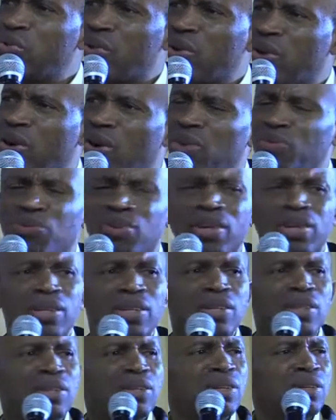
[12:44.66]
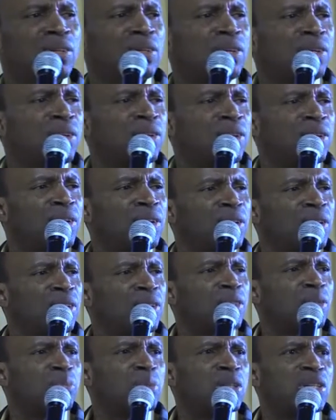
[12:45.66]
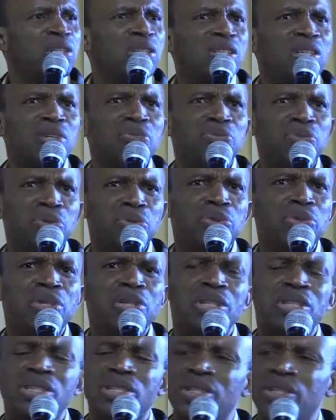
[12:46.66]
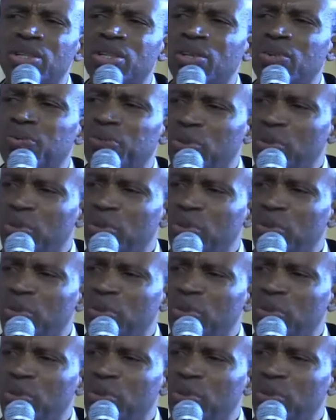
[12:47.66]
you to recover? Somebody say a few years,